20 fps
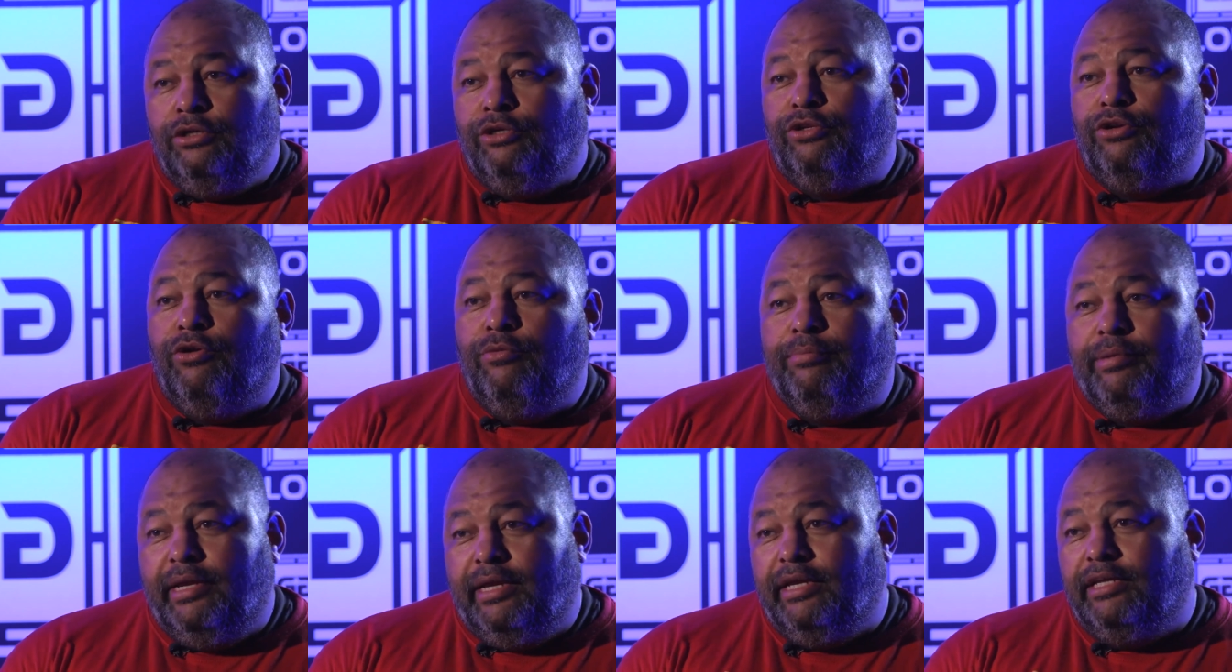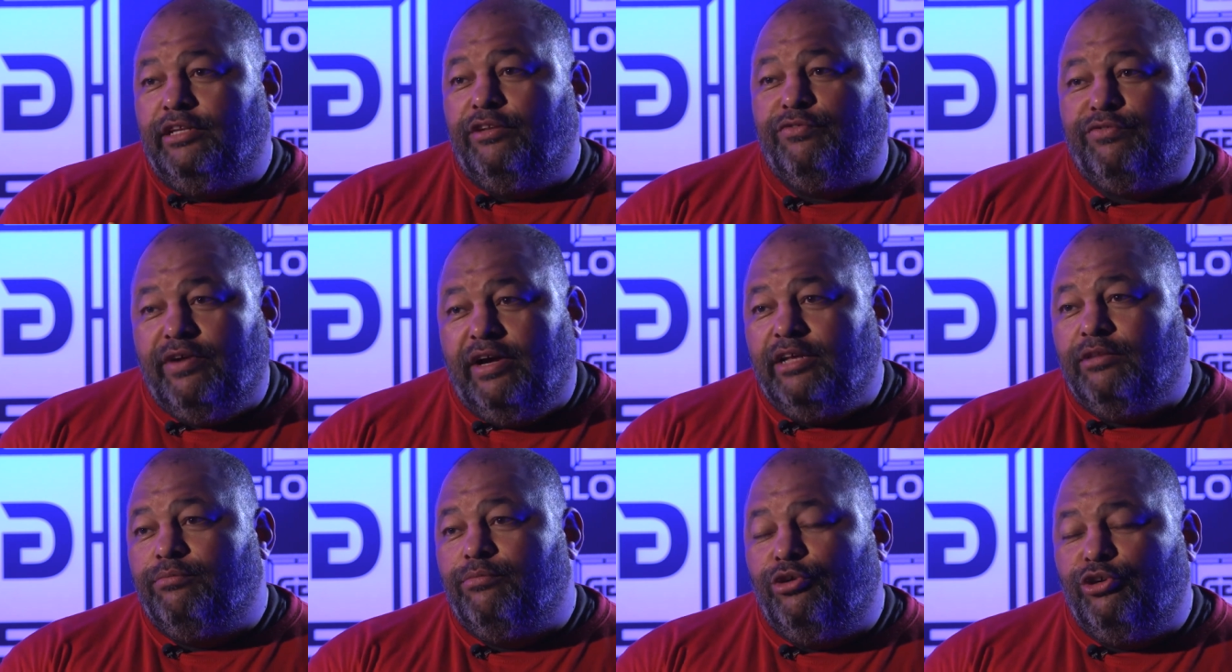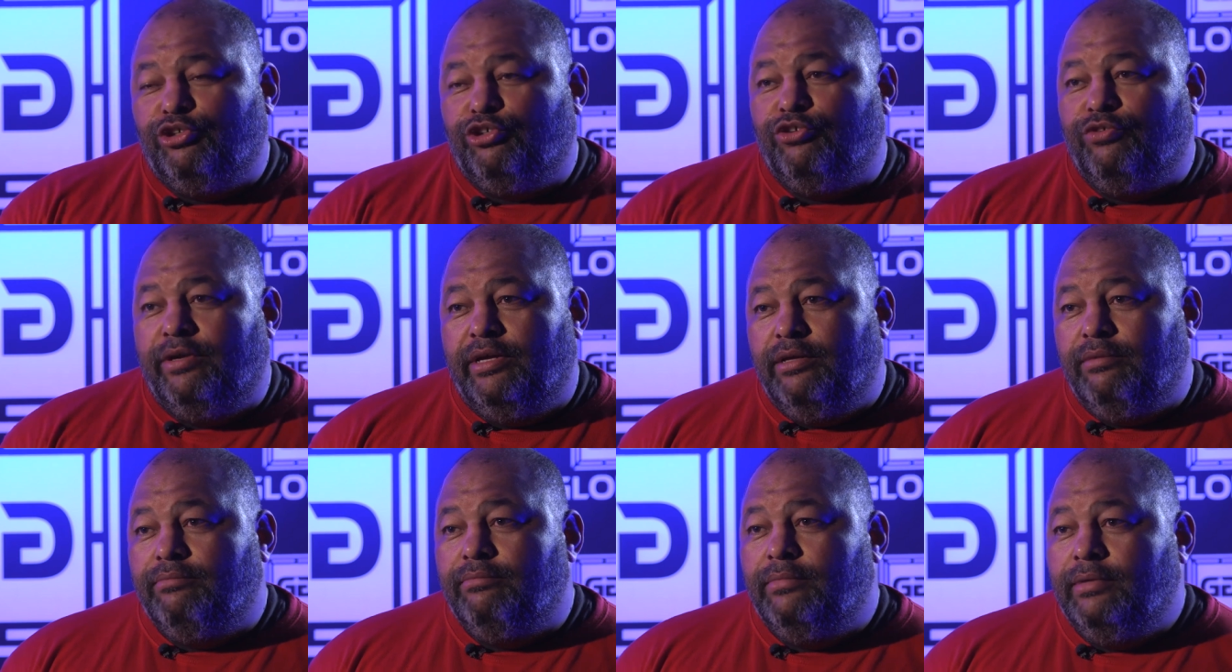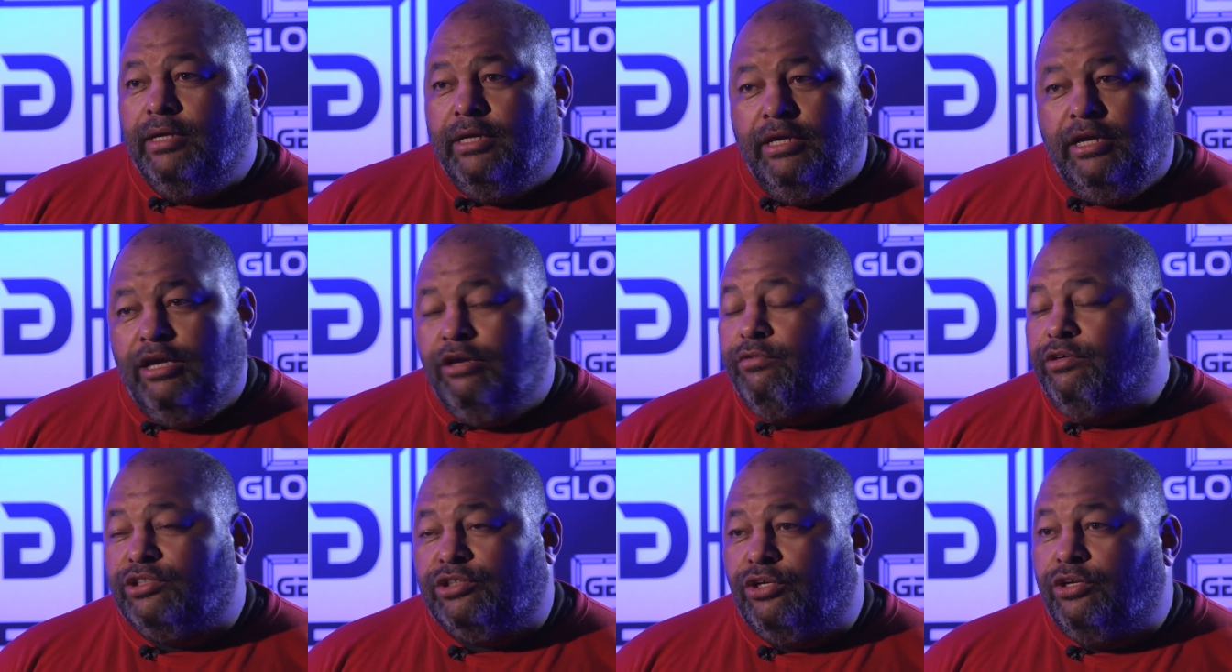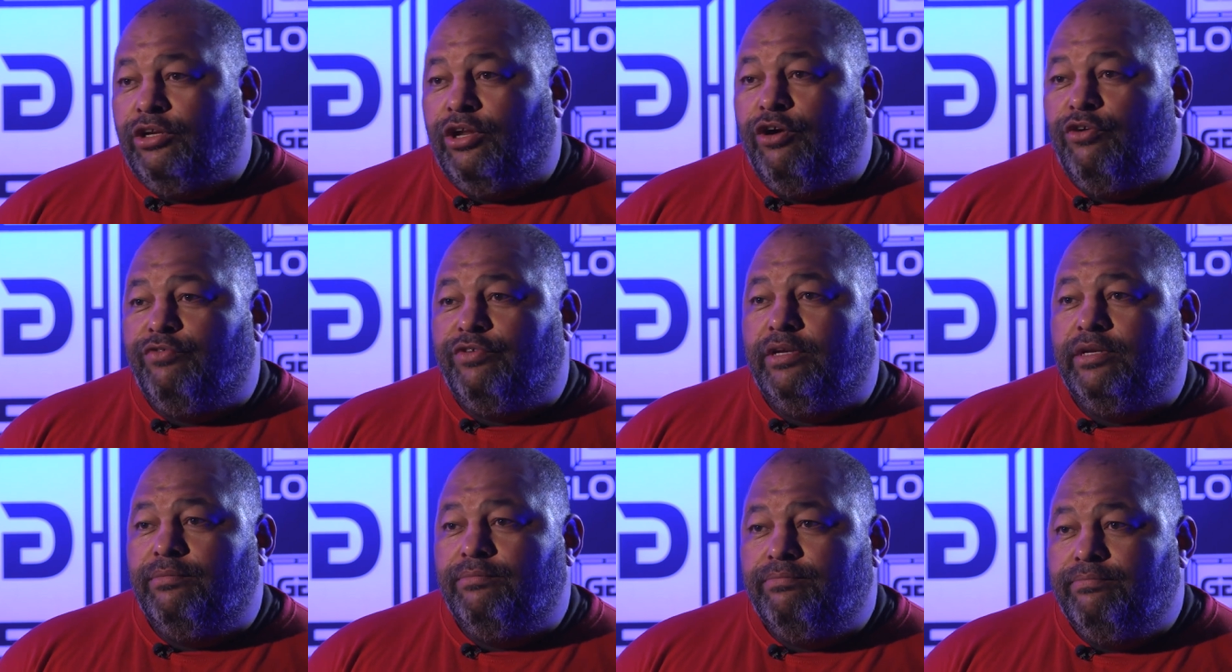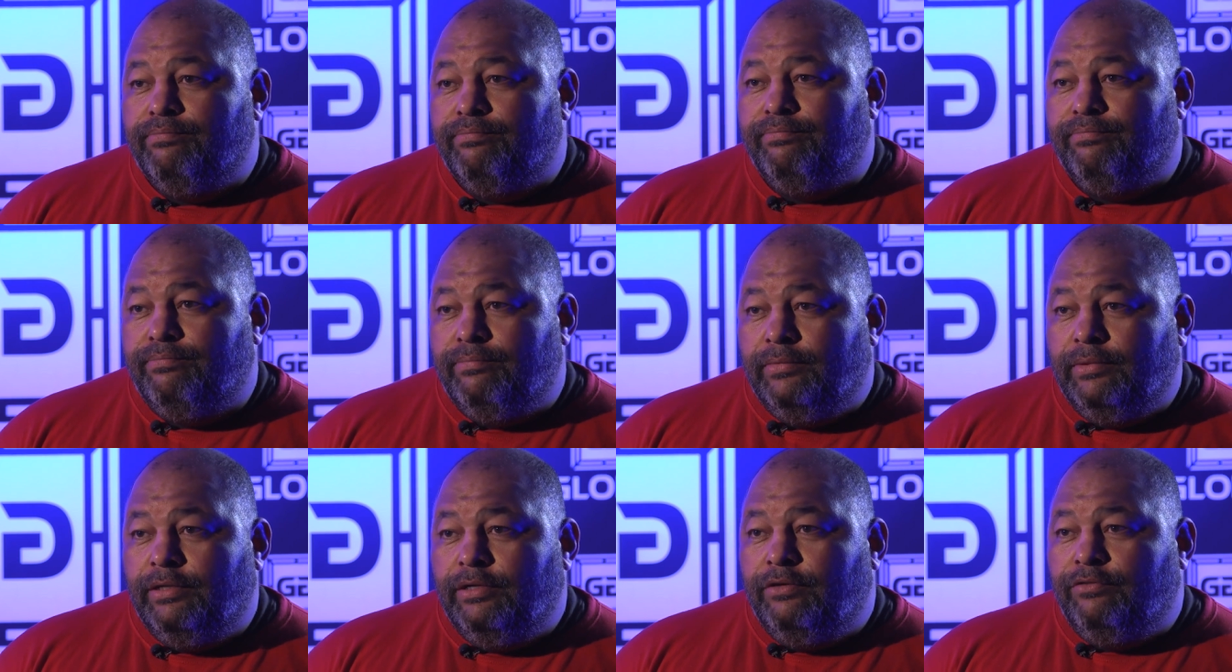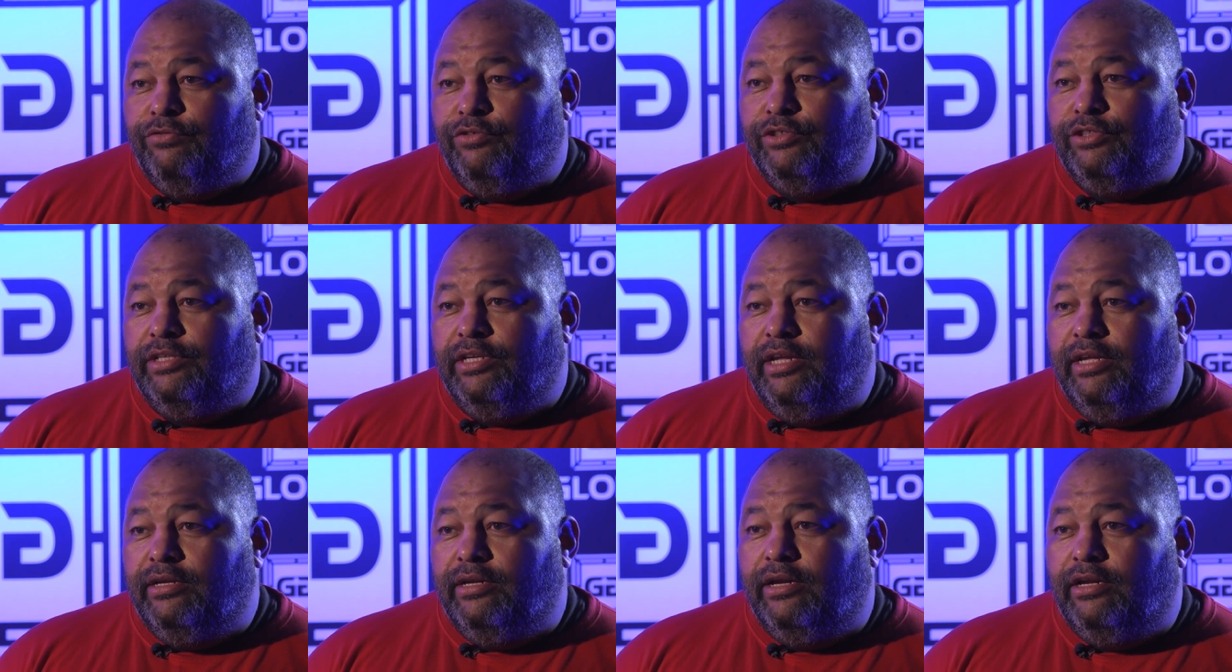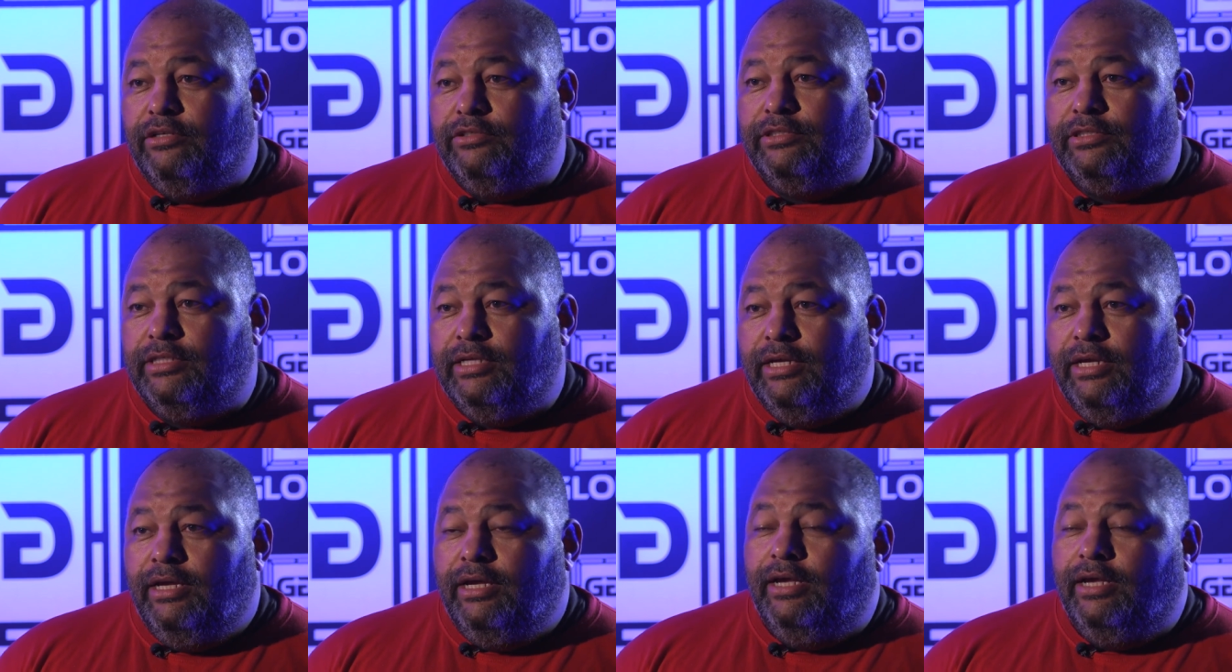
you know, bring in the fight more to him. He was all over him for three rounds.